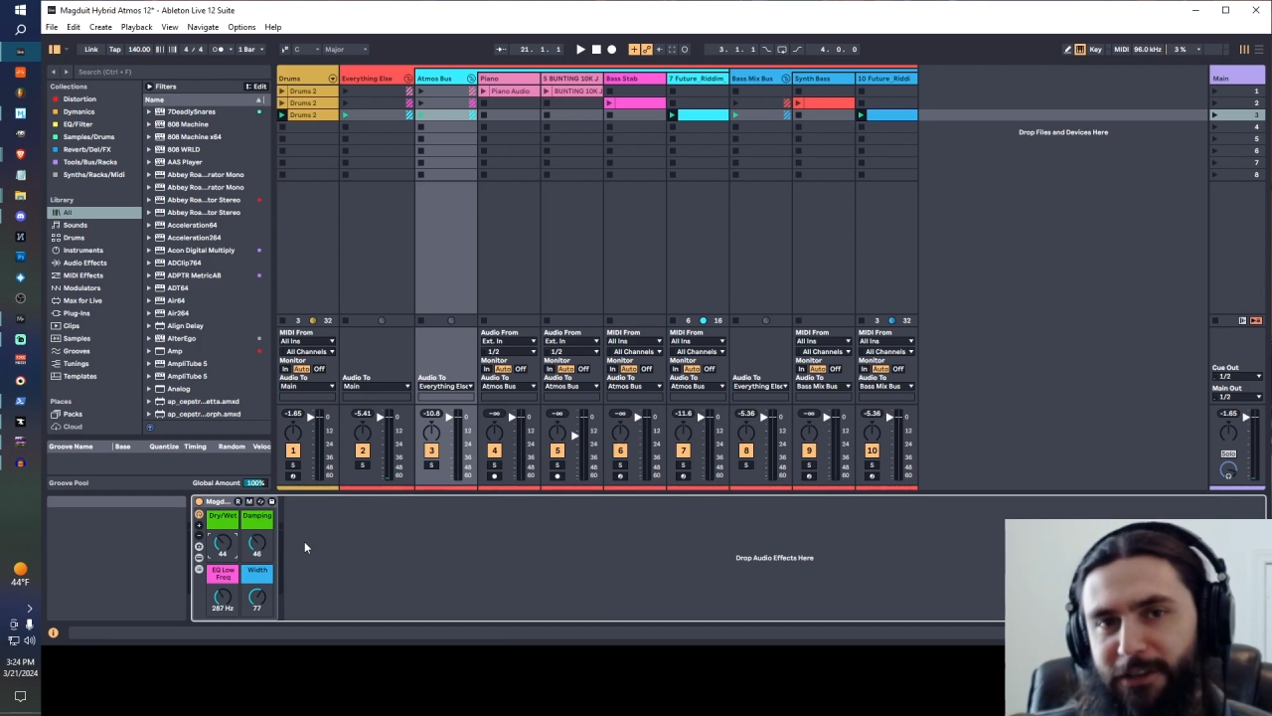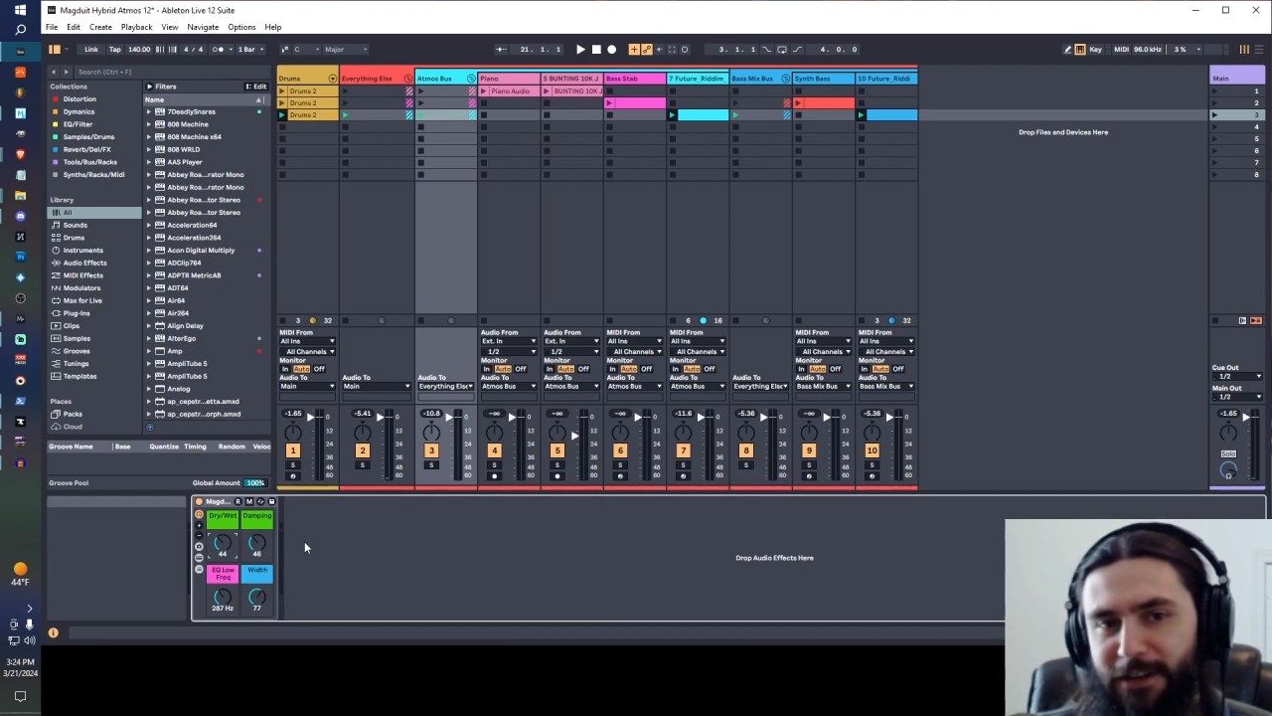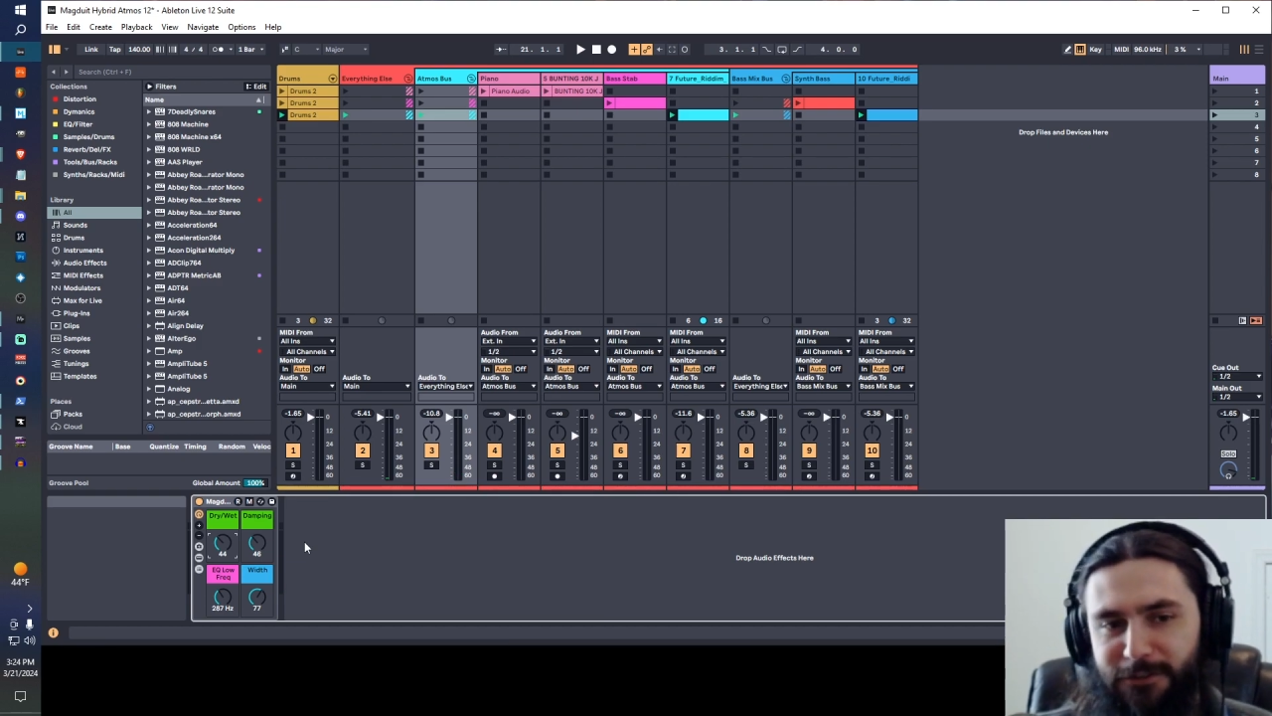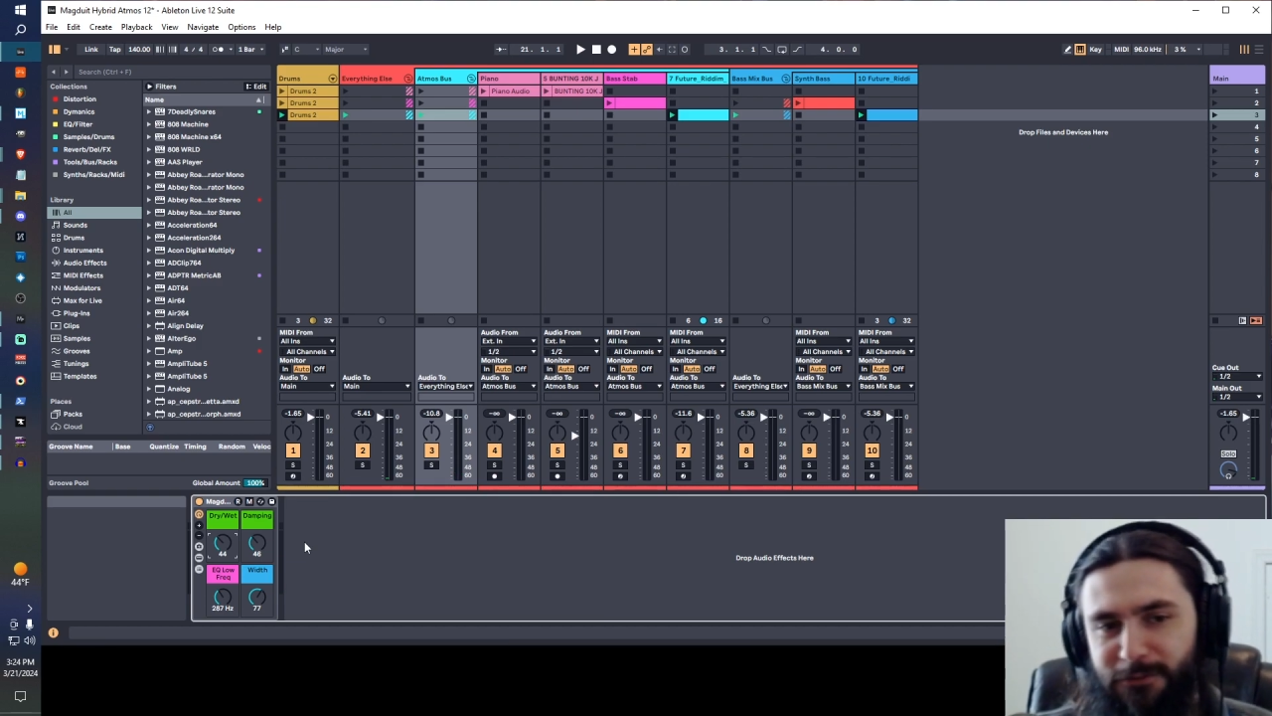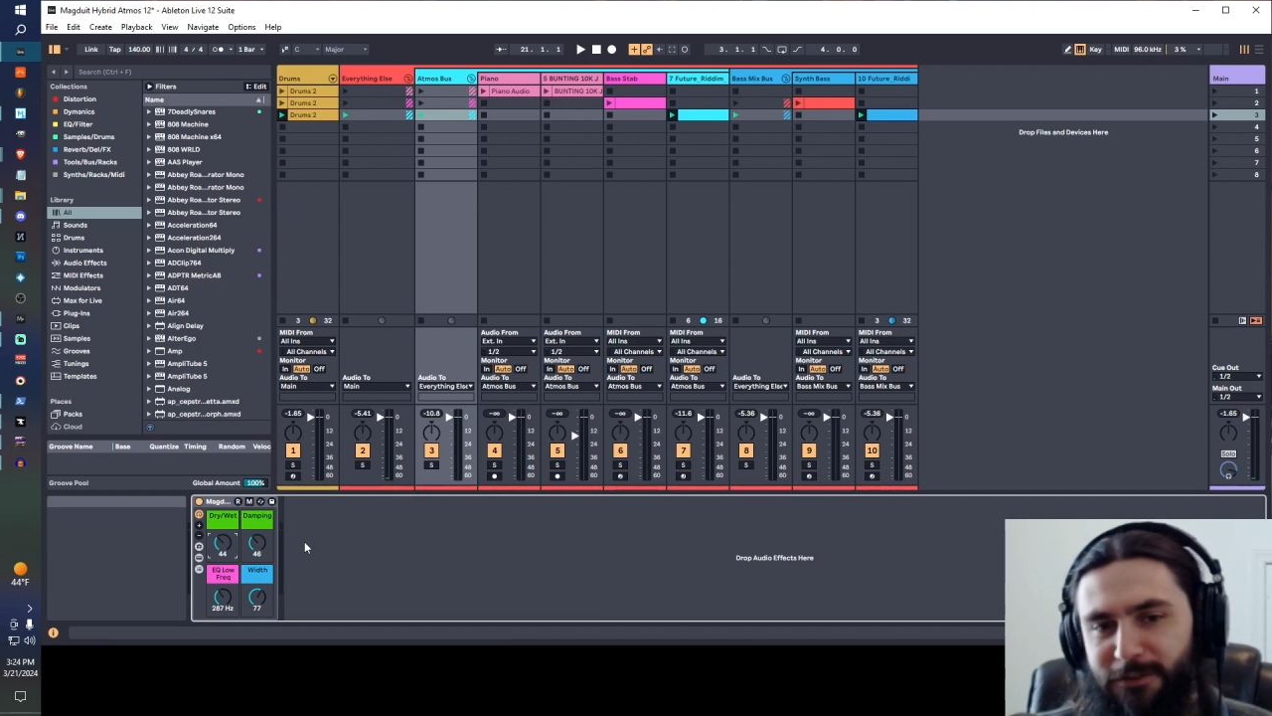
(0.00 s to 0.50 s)

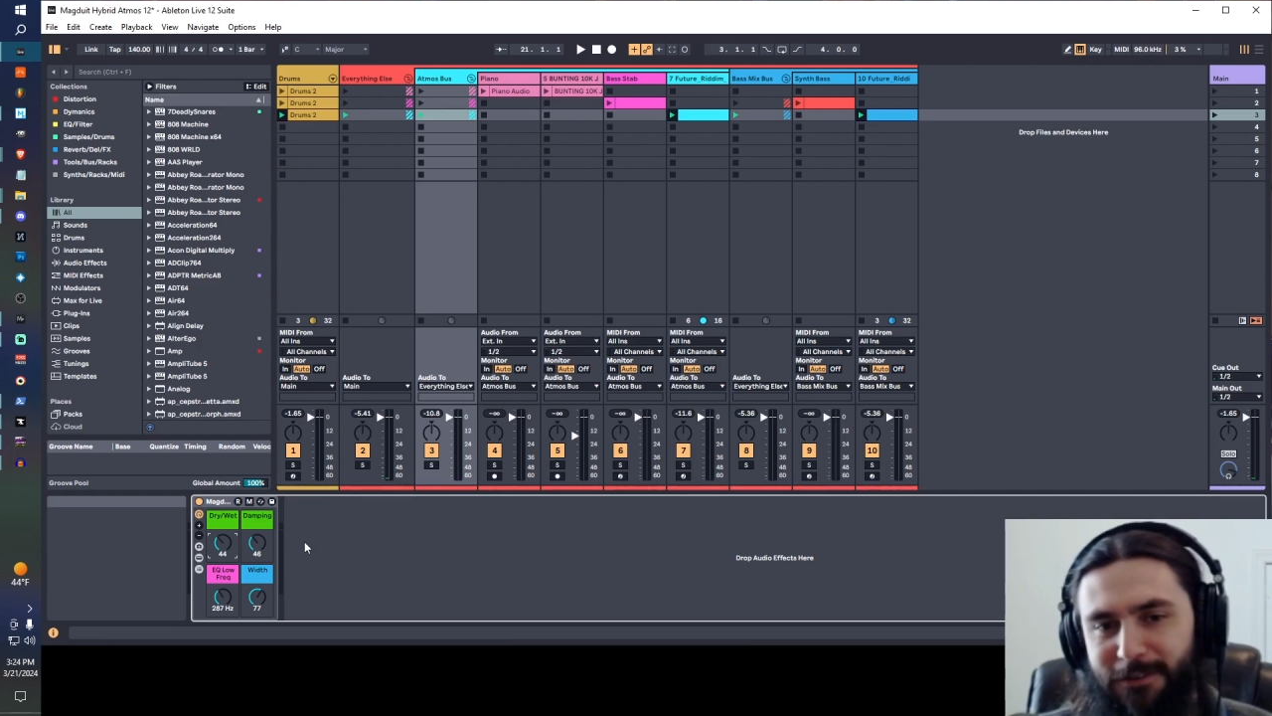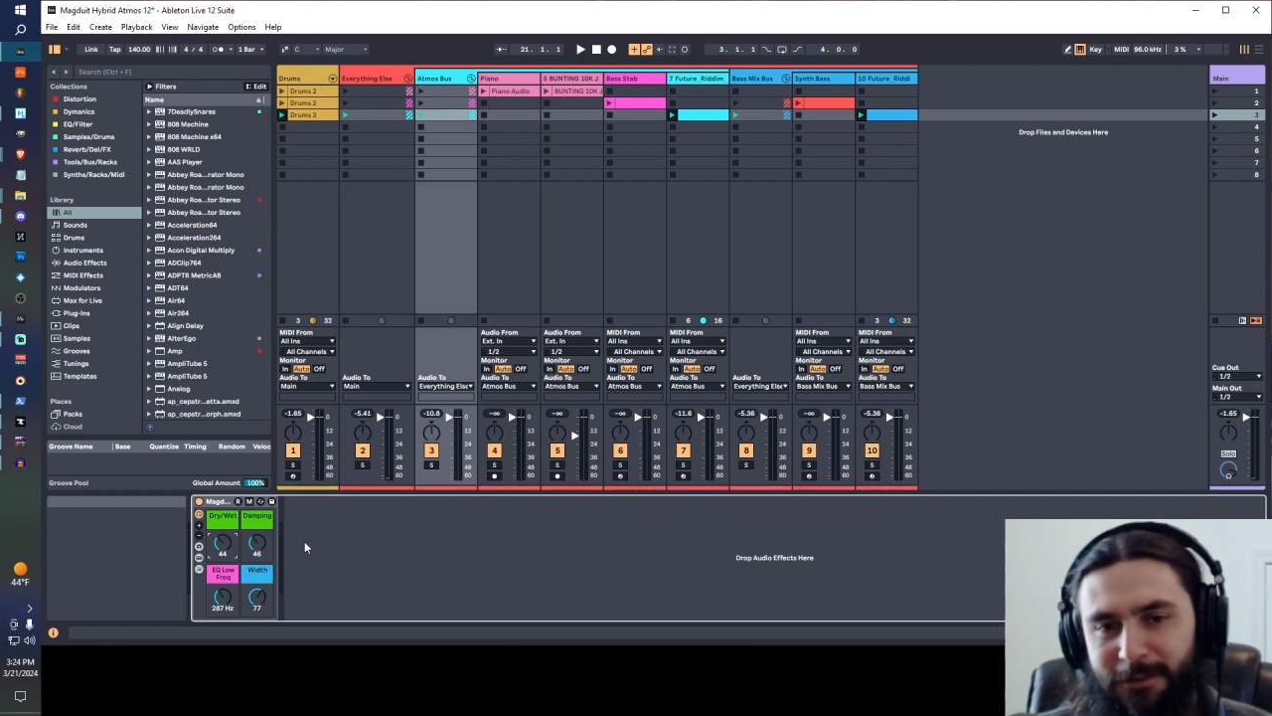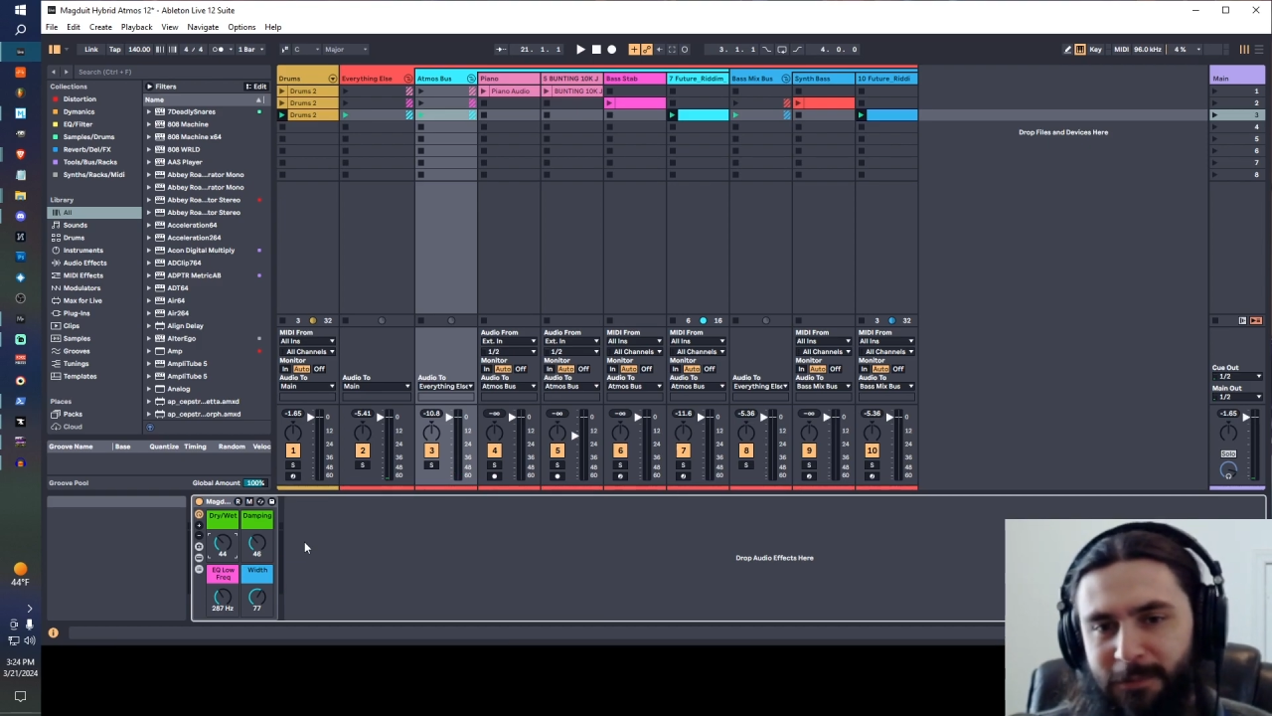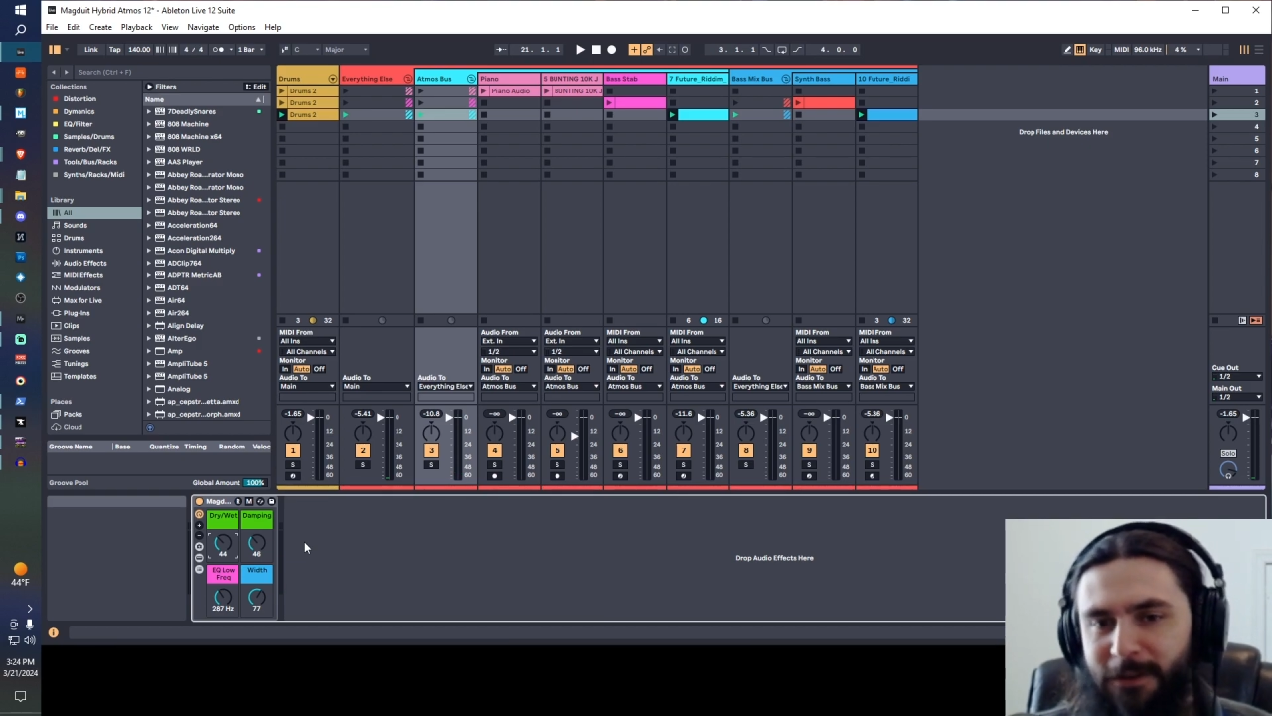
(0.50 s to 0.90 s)
nice reverb,